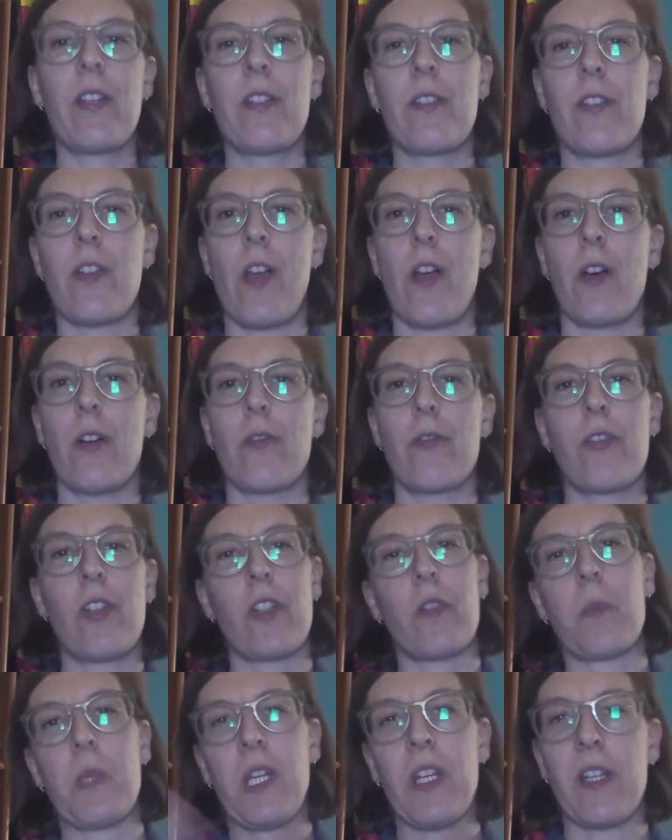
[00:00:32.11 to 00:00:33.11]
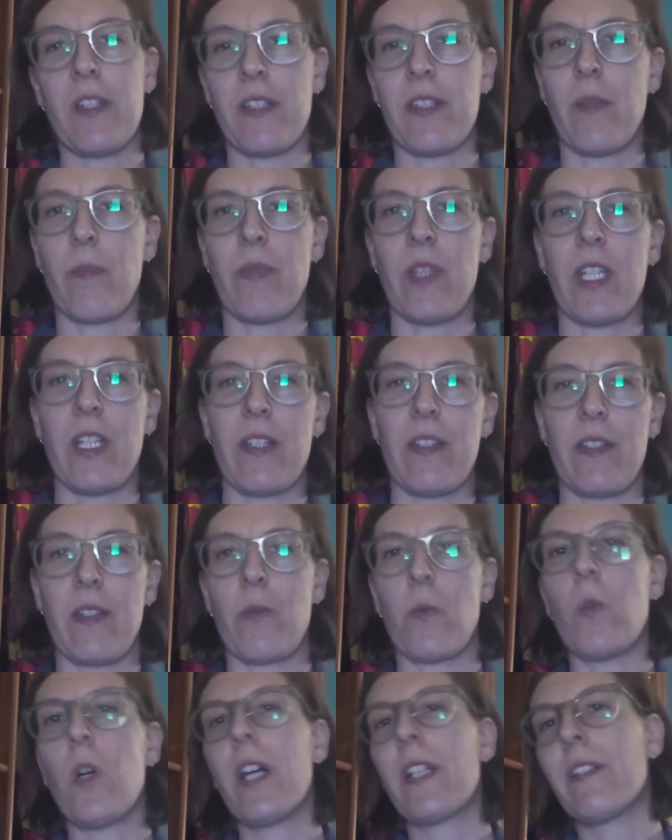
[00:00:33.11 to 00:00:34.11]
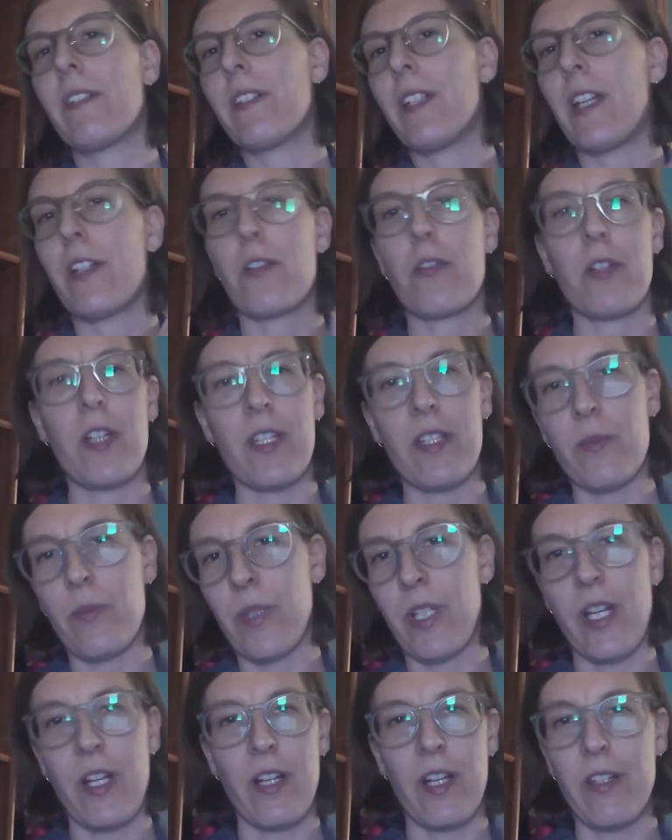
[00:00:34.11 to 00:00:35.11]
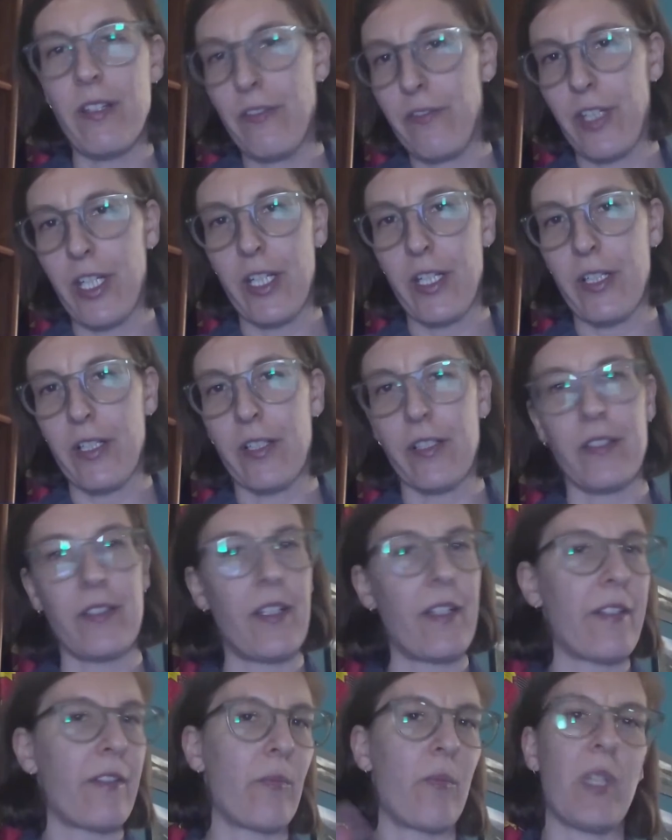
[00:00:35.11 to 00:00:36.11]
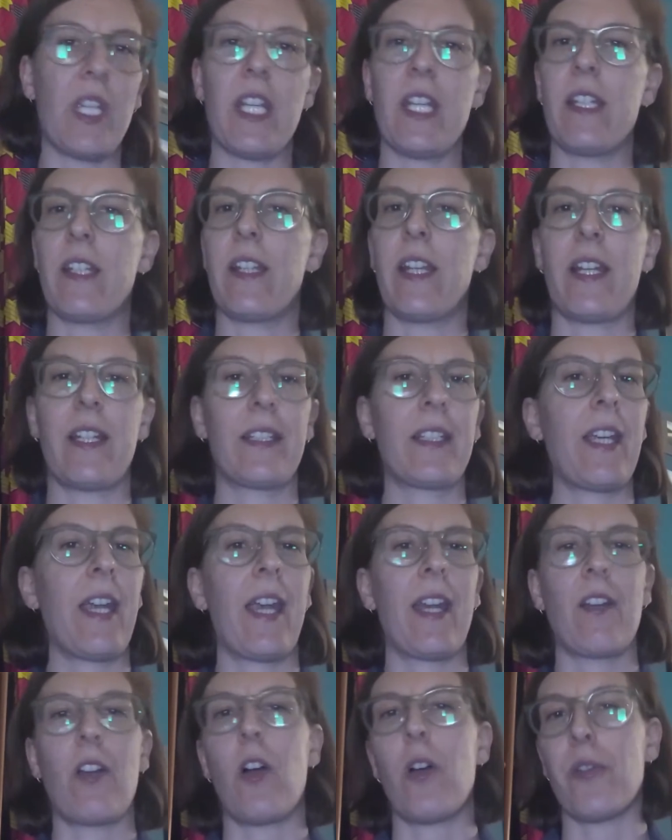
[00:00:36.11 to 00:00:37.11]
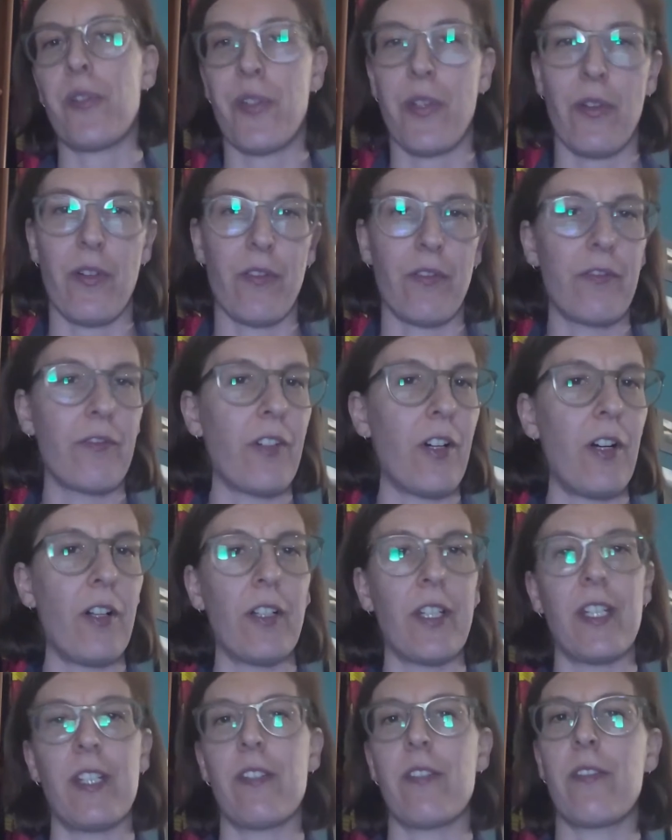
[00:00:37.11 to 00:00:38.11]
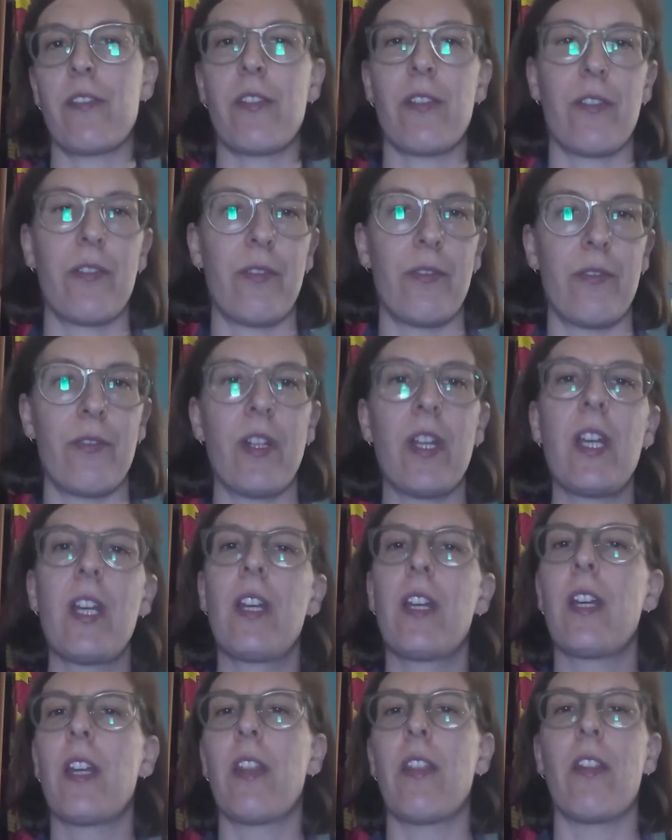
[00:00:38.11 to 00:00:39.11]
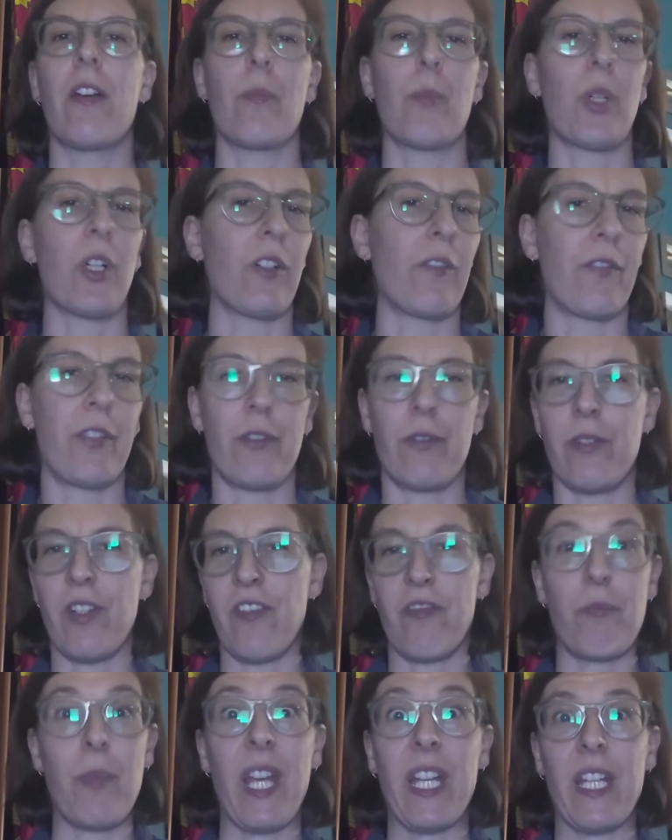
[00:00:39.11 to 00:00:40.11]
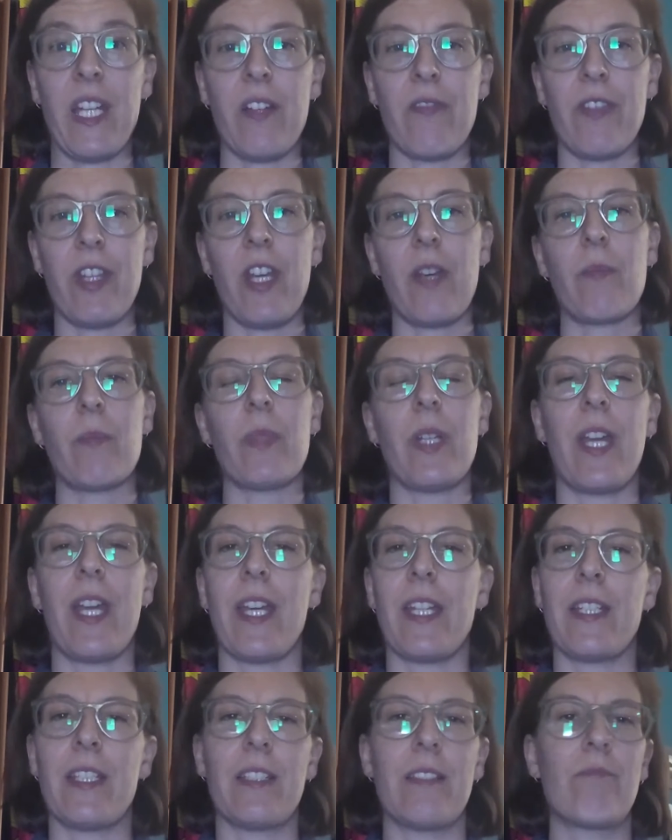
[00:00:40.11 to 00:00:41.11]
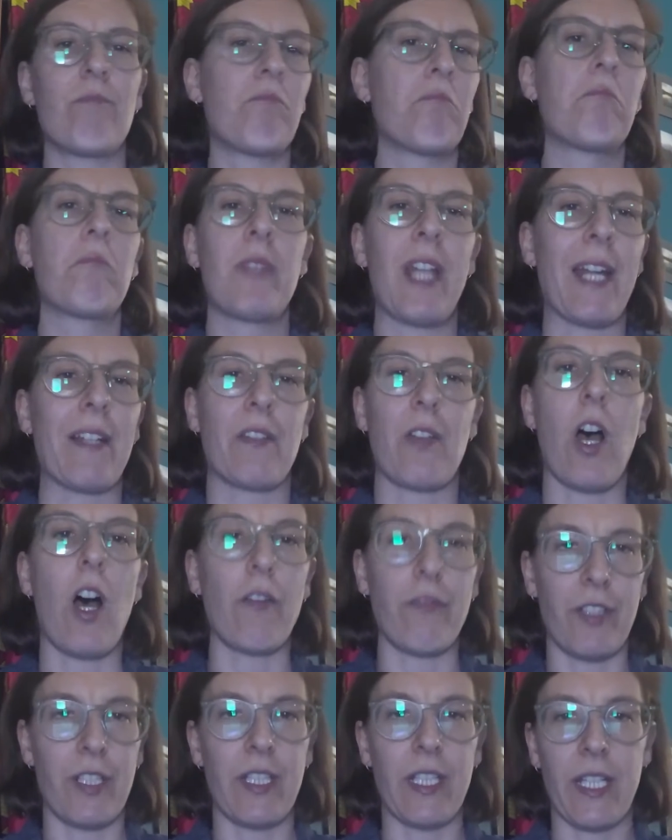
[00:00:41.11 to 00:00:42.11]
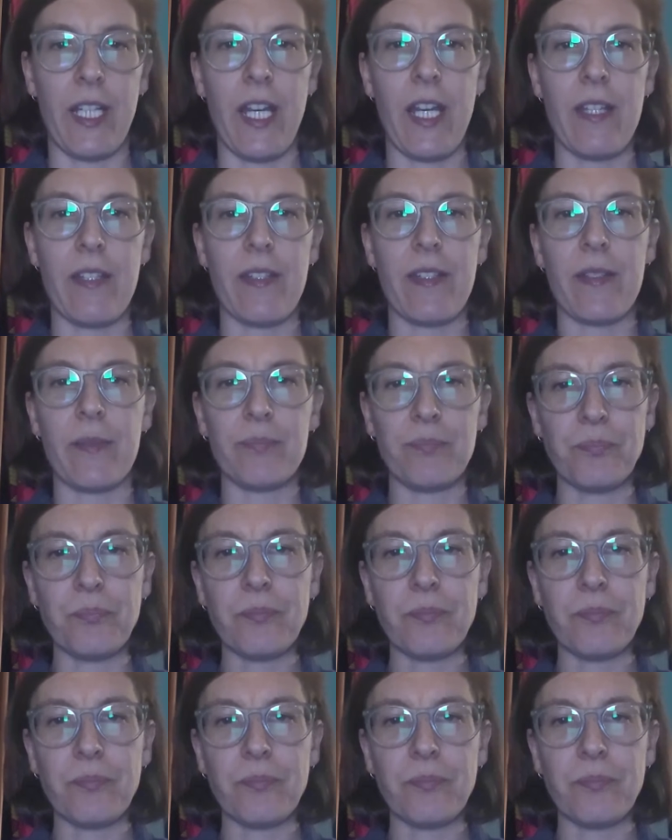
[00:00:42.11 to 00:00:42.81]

So just because something's in one interdisciplinary field doesn't mean that it can't also fall into the purview of many of them, and that's often the case.